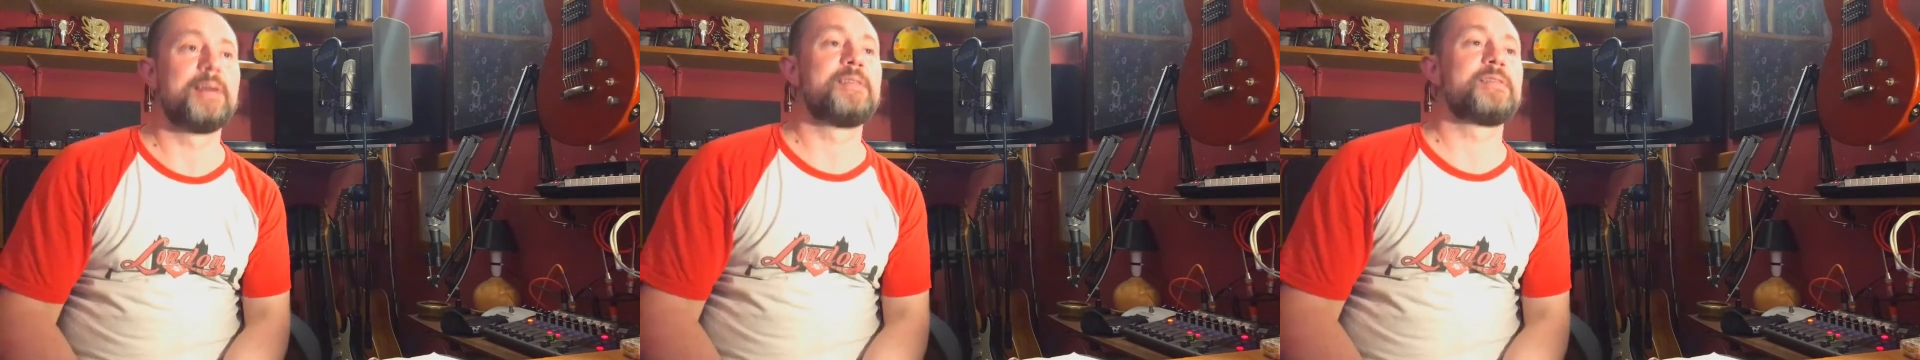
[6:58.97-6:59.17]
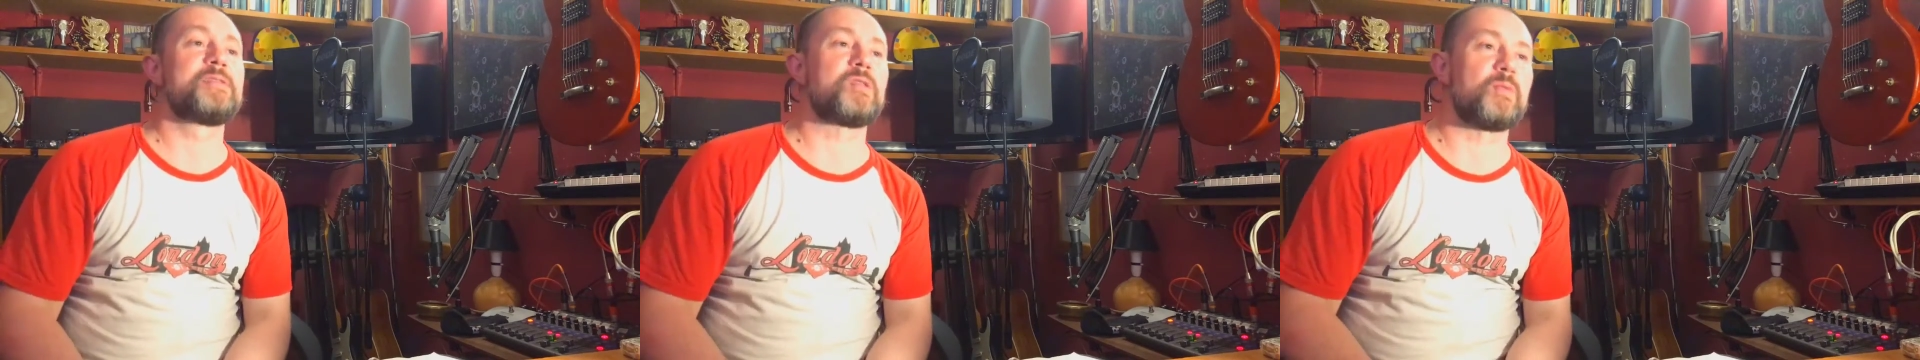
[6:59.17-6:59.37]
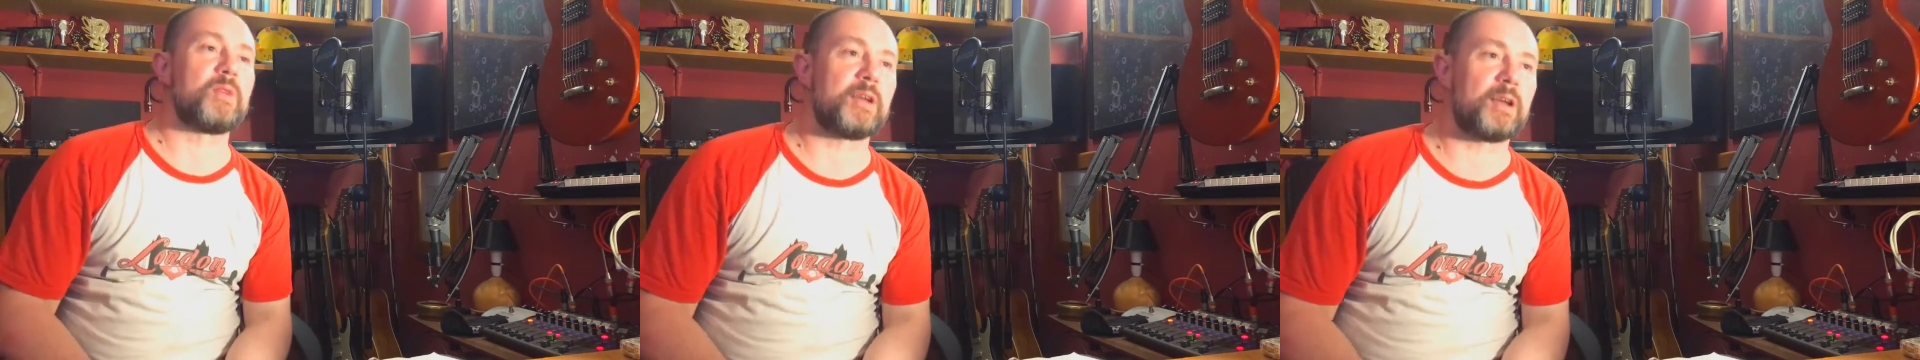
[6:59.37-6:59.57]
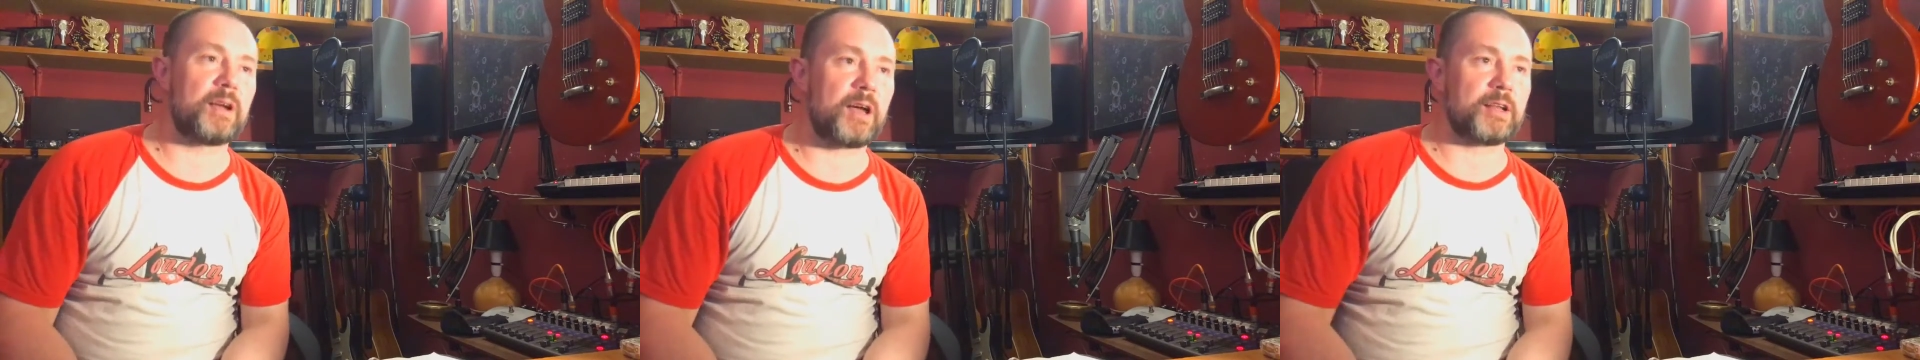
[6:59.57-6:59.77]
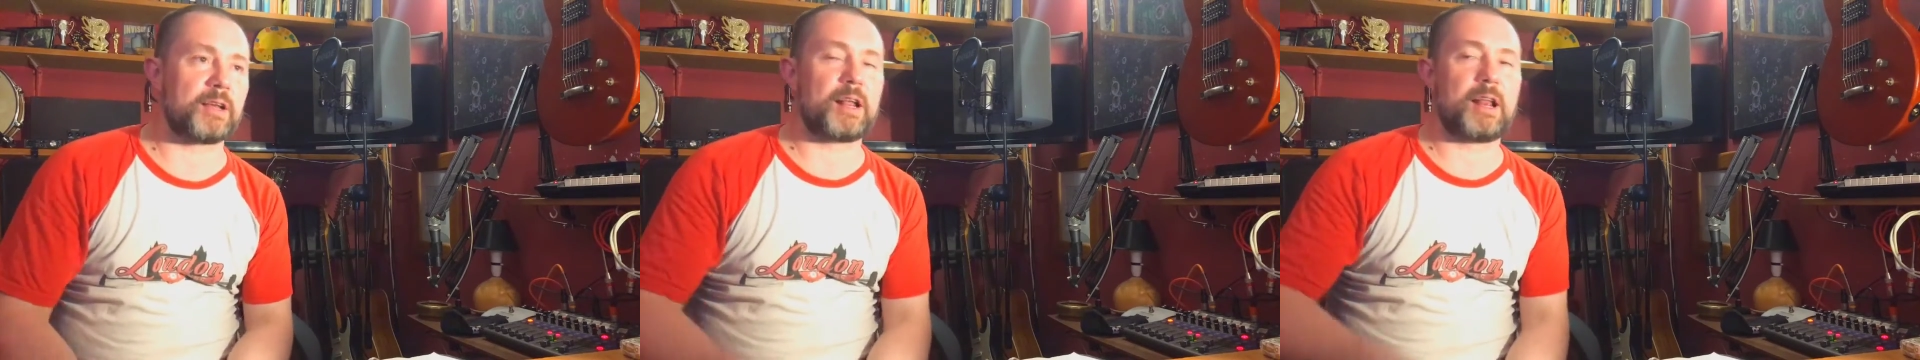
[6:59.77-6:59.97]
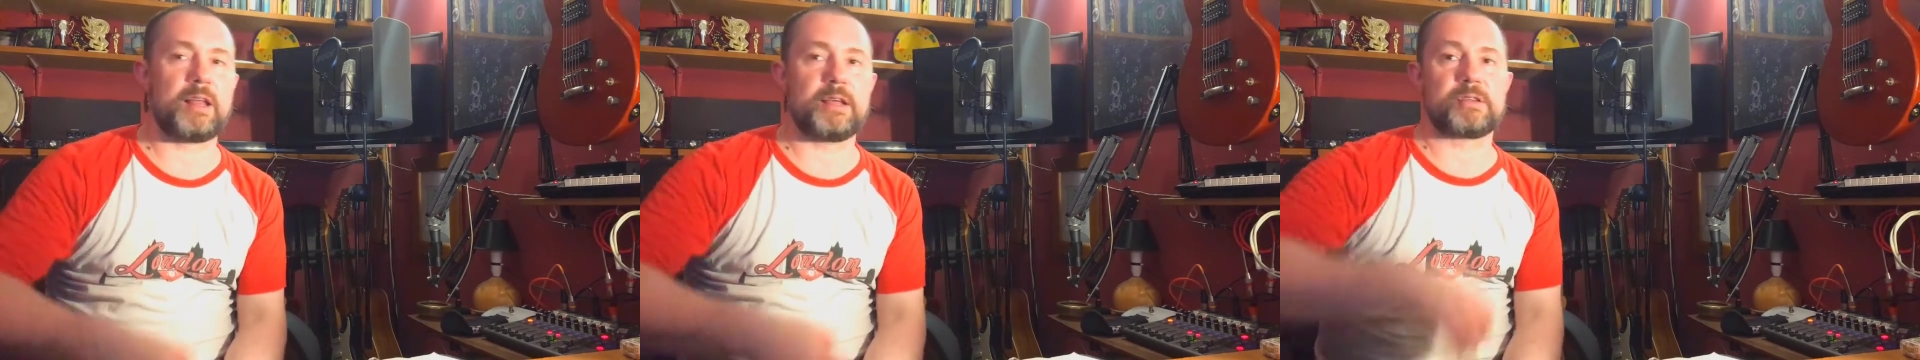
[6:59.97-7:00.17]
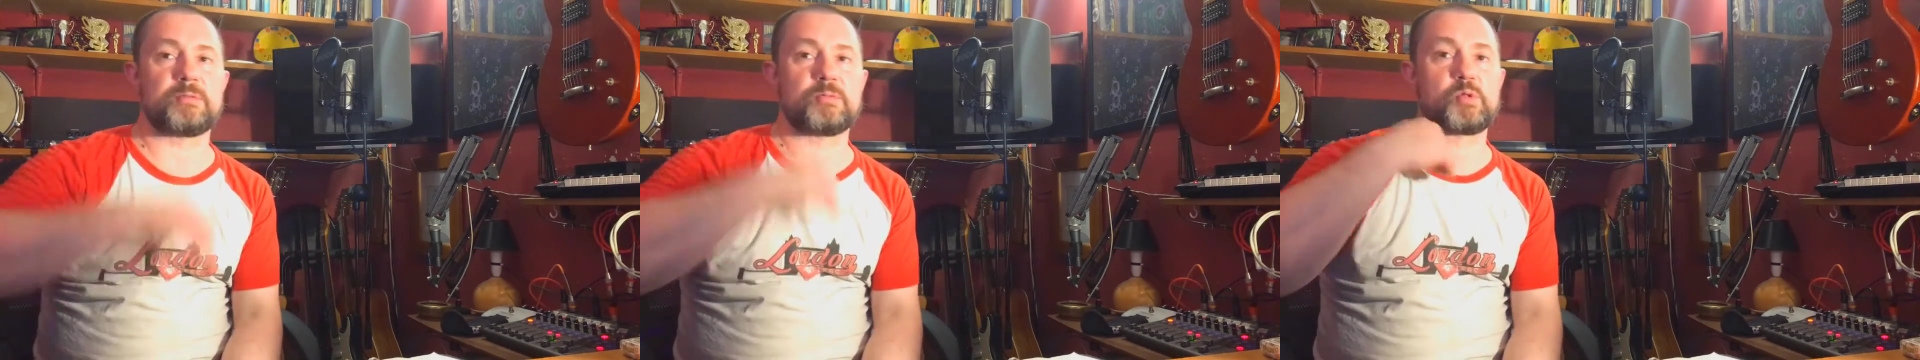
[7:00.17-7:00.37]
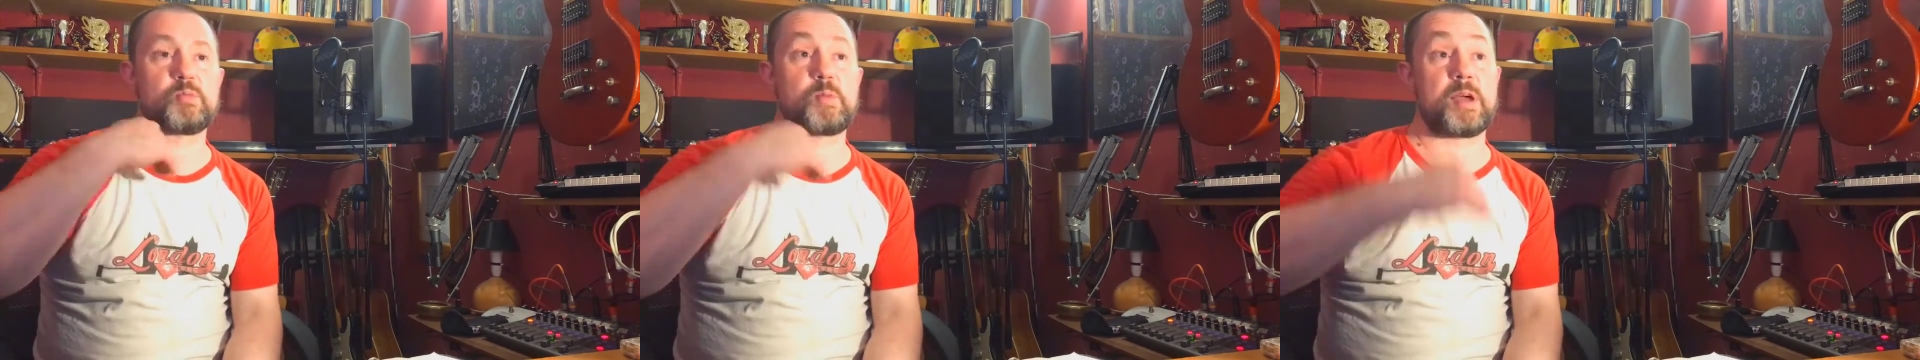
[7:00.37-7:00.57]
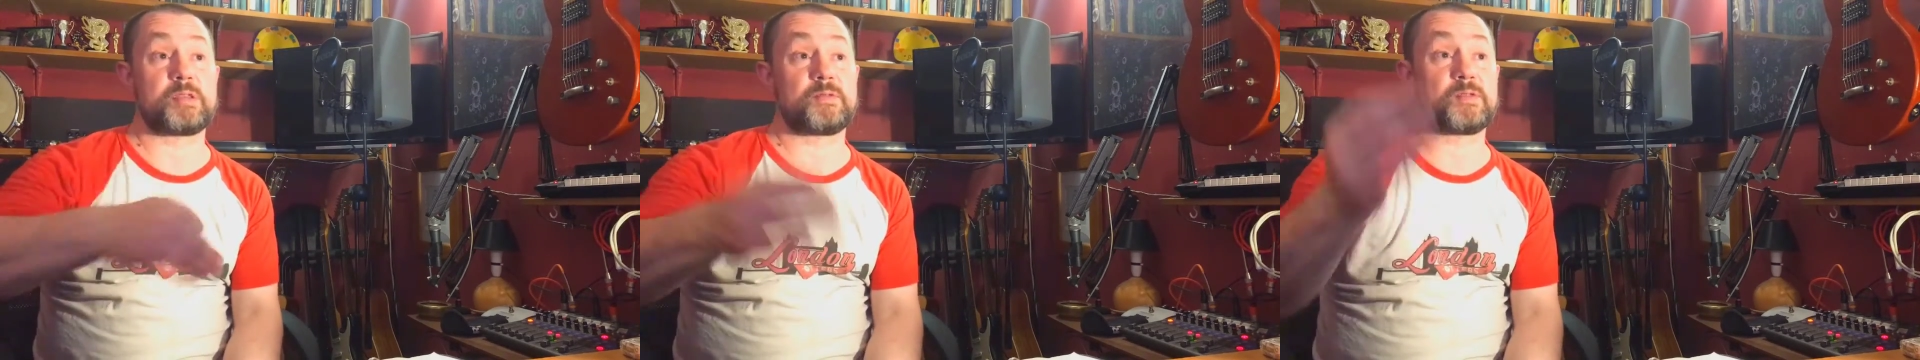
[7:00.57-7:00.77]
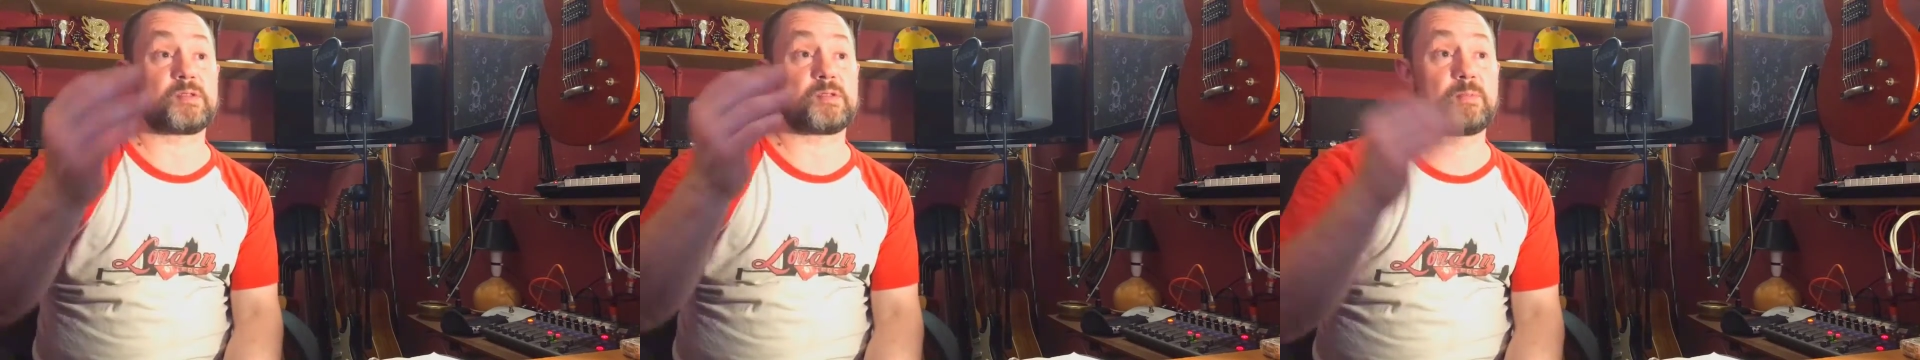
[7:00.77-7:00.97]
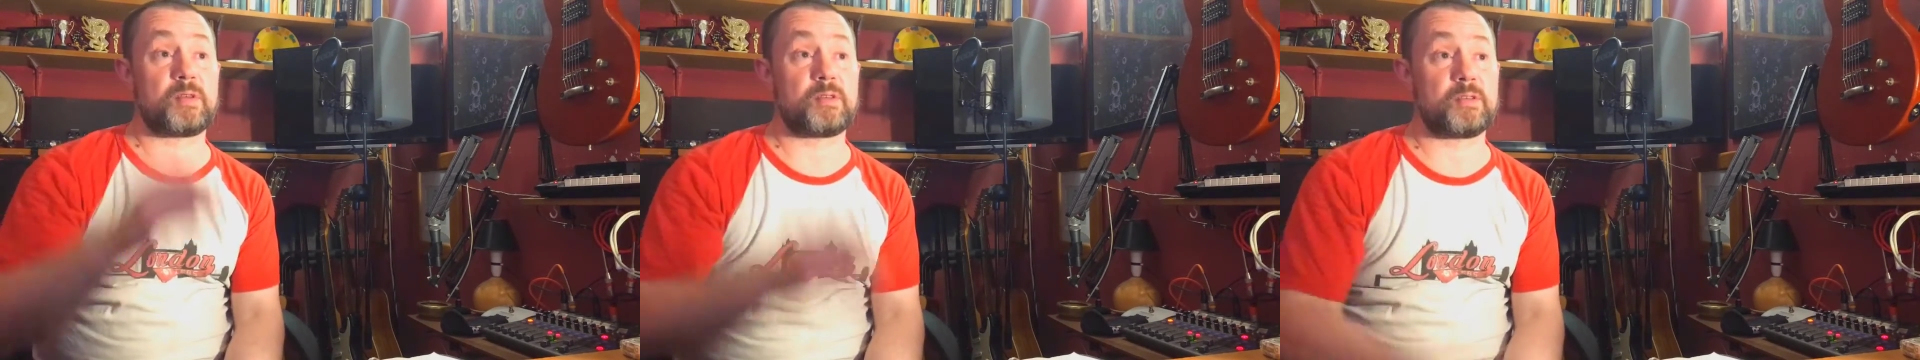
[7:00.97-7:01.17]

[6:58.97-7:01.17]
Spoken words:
so we can kind of clear some space for some other